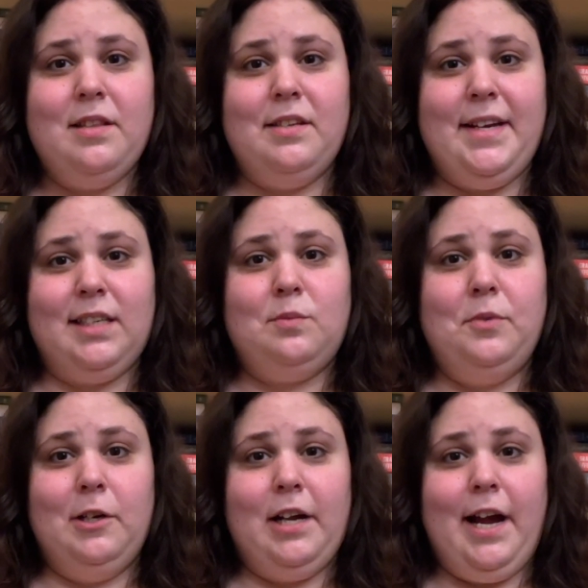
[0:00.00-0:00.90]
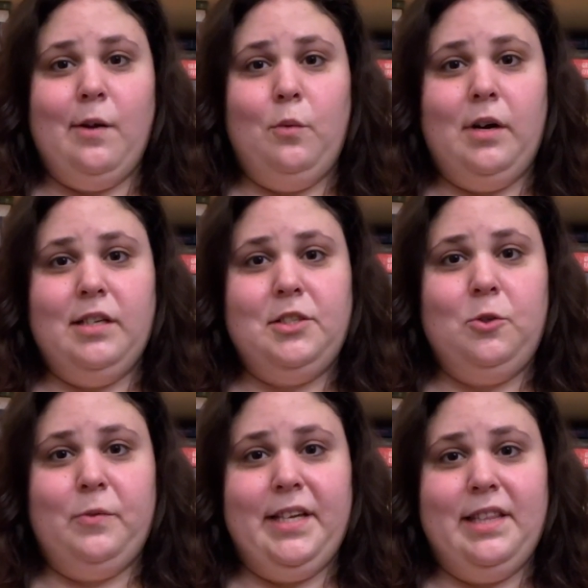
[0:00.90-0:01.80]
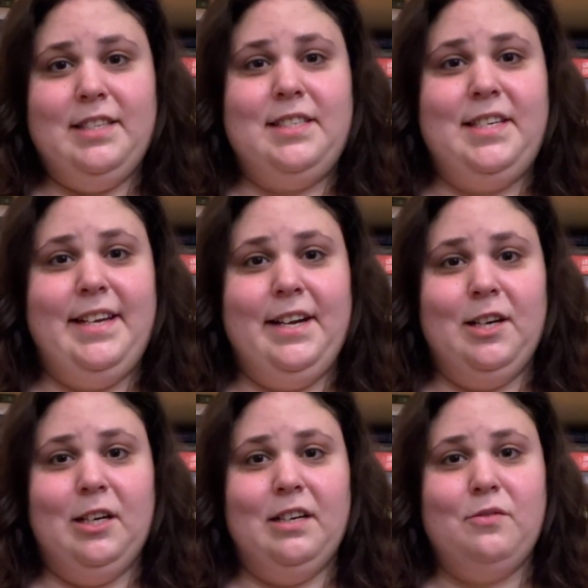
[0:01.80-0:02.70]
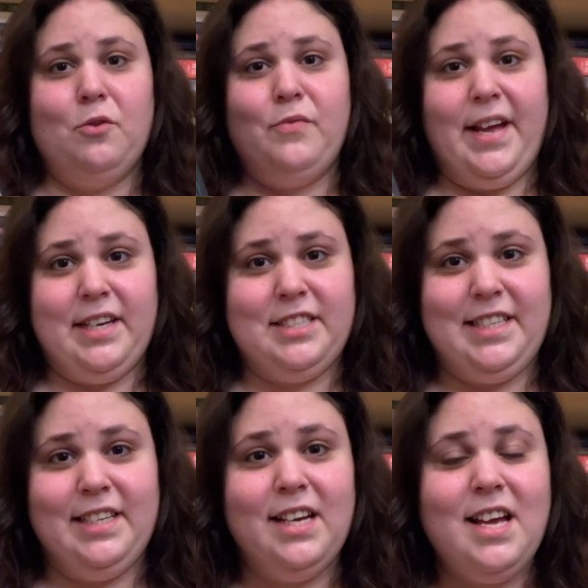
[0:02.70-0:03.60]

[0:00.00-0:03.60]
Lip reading: the next book I want to read this year for fantasy